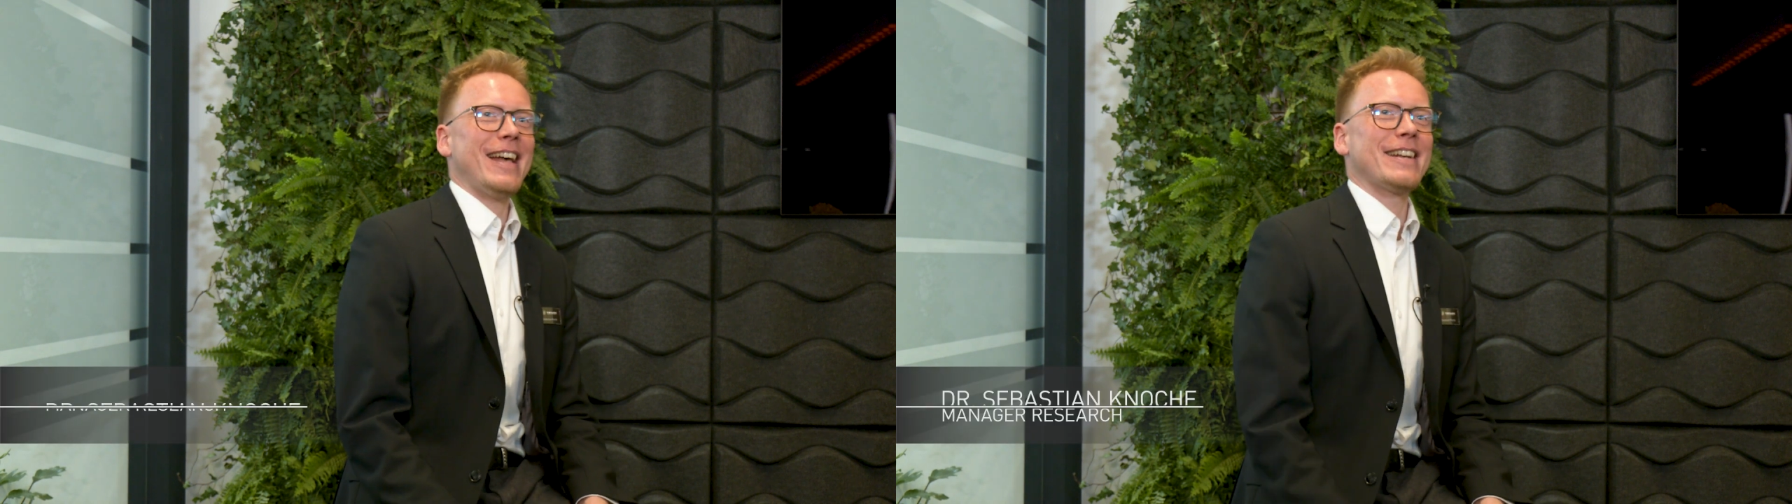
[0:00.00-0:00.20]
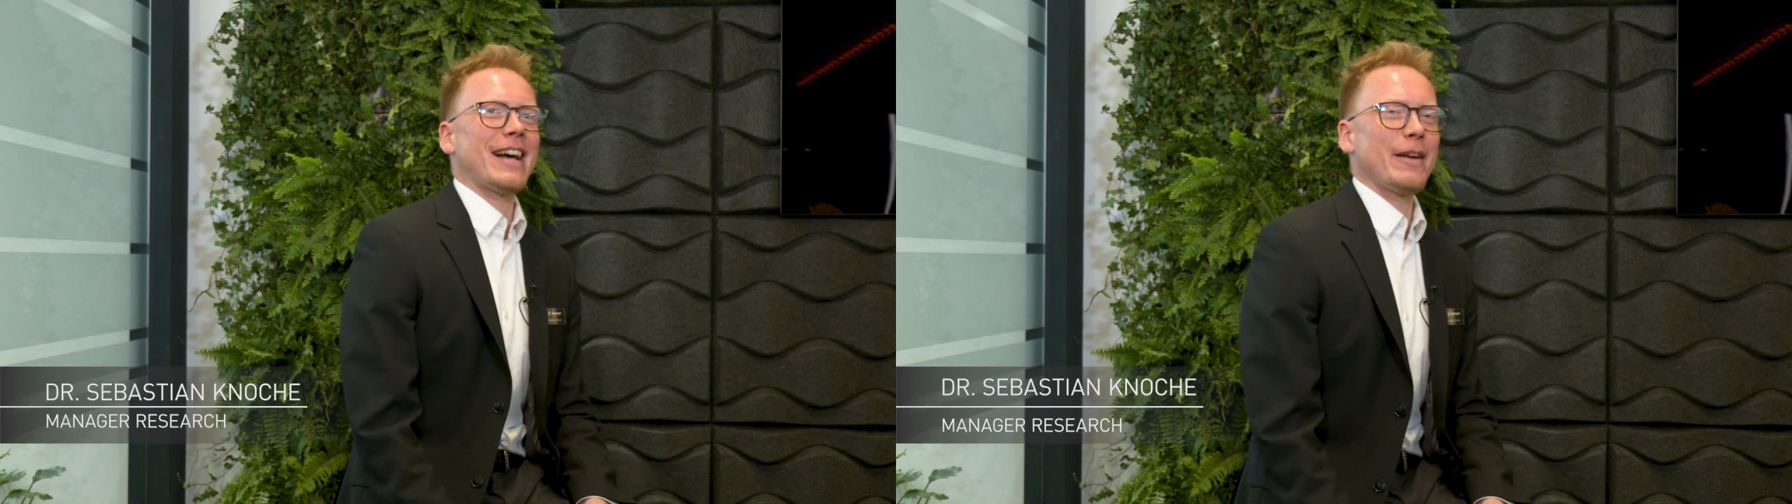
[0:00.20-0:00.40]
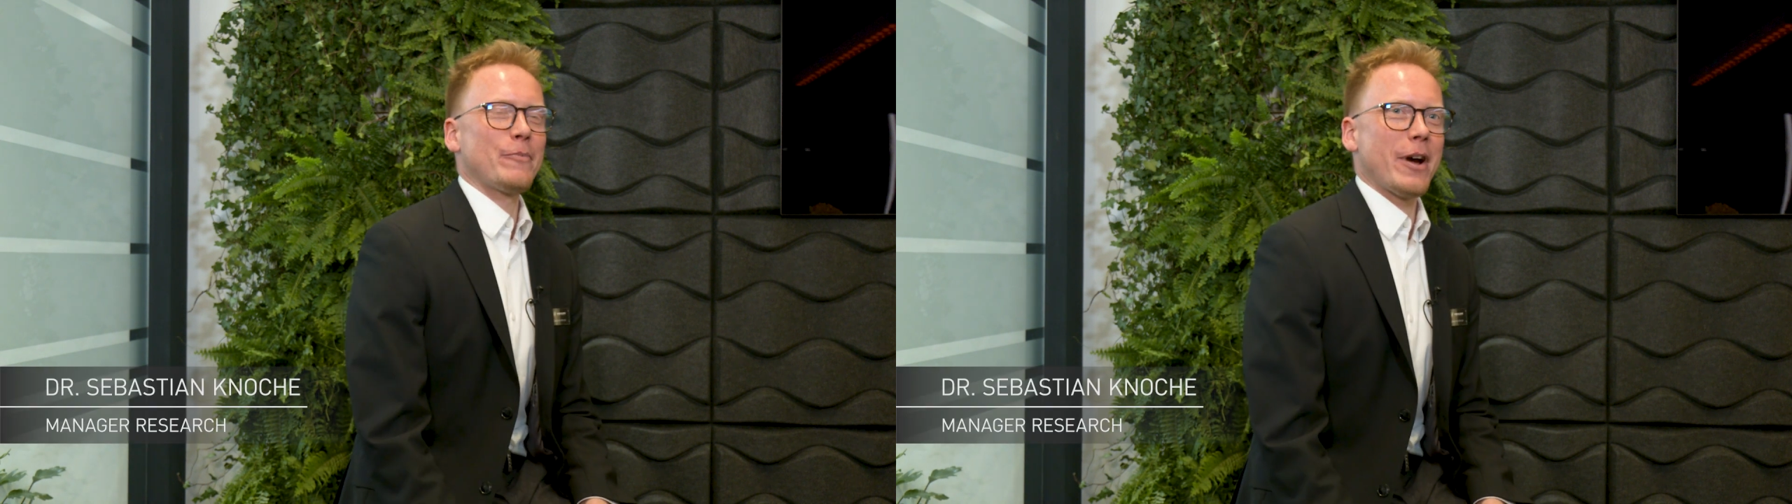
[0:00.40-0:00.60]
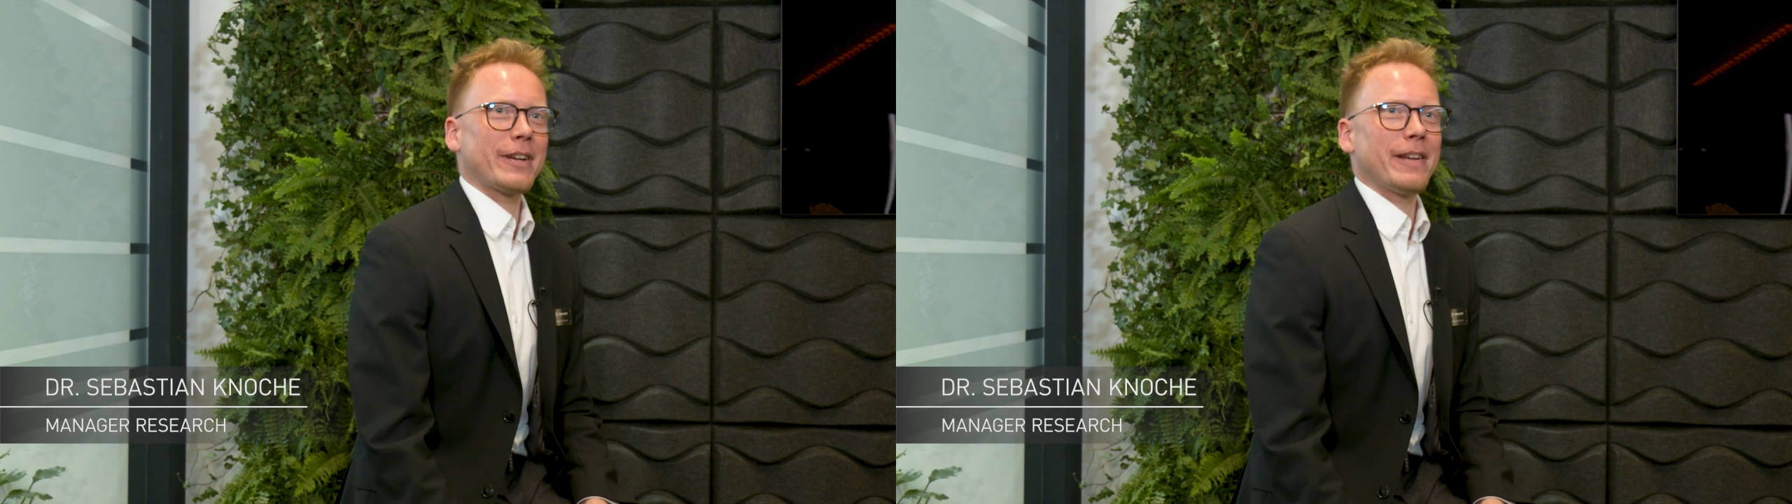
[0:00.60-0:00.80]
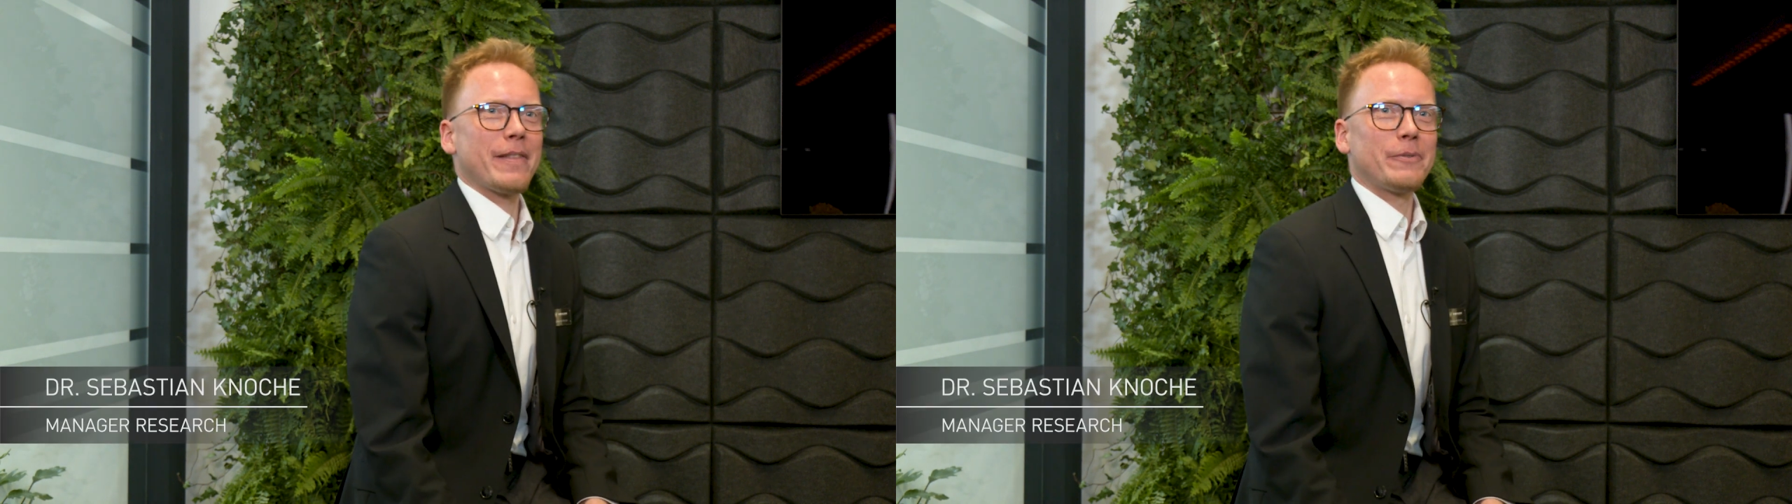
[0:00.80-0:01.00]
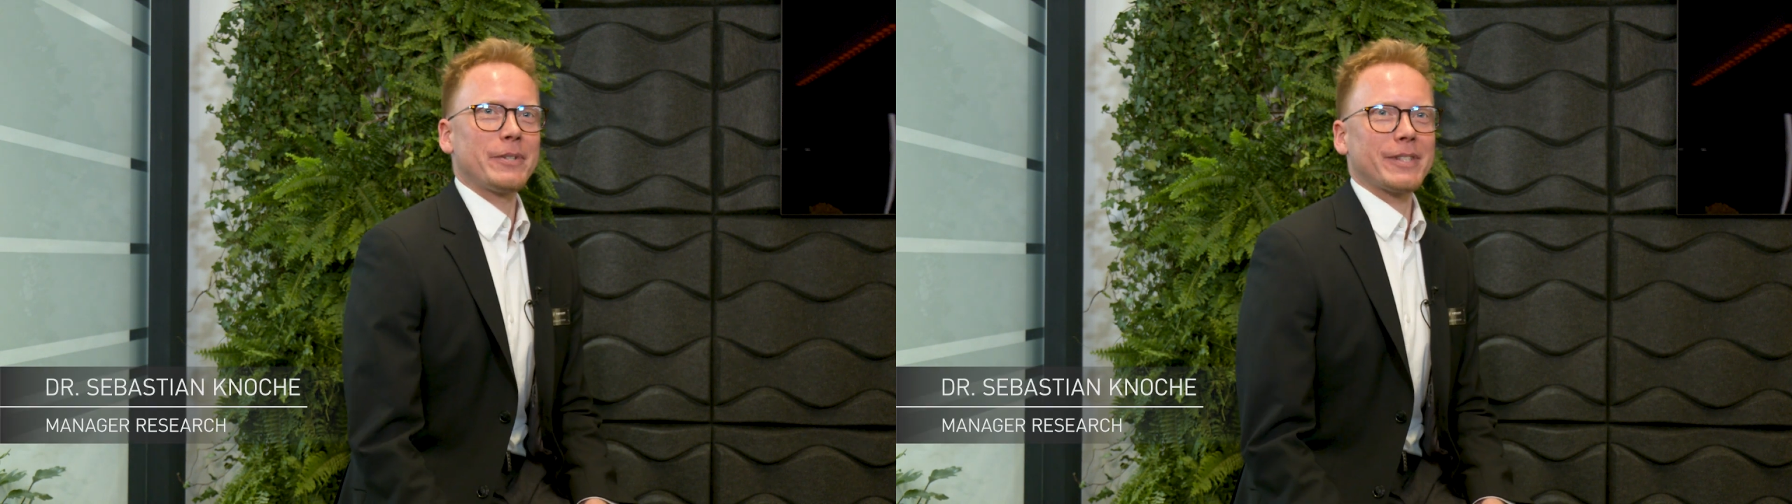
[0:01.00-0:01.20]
and I am working in the